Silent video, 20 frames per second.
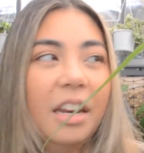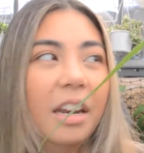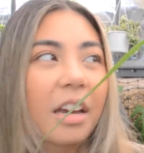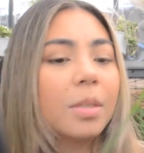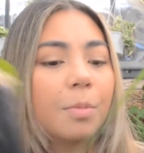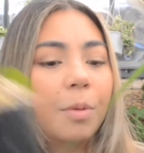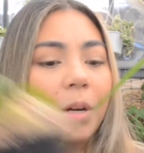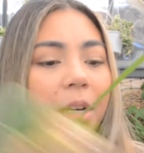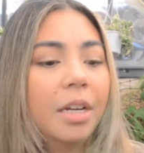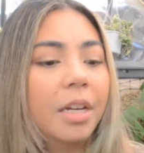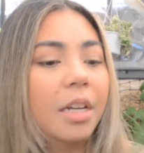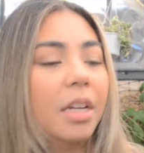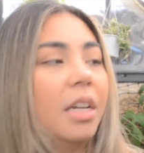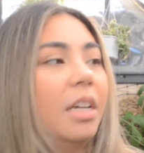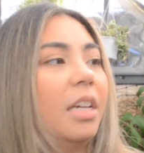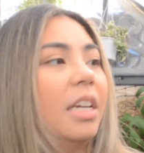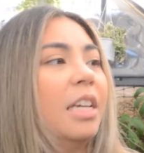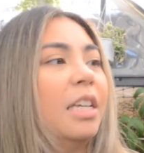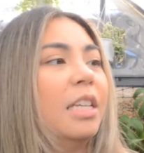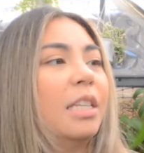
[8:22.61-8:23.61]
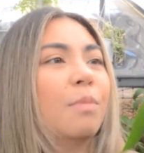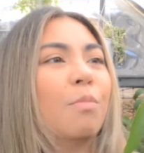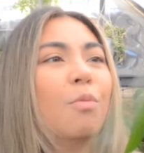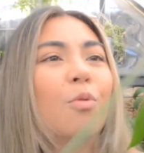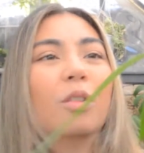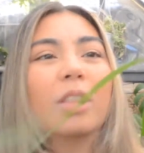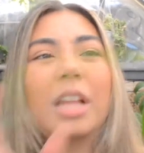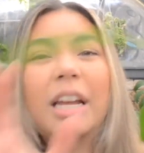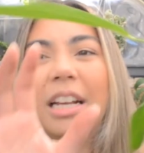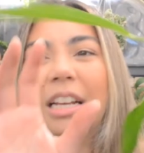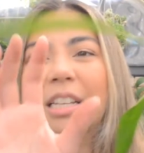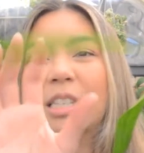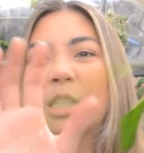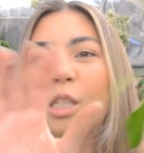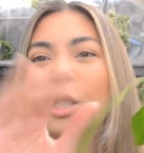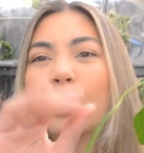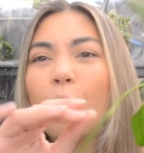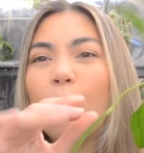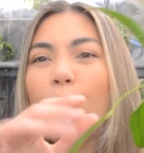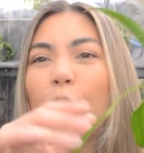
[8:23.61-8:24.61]
This one is more like a
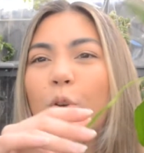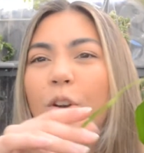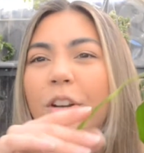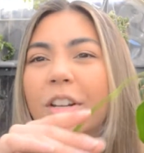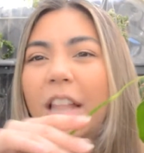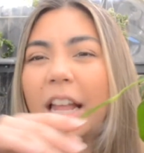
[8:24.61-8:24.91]
sword,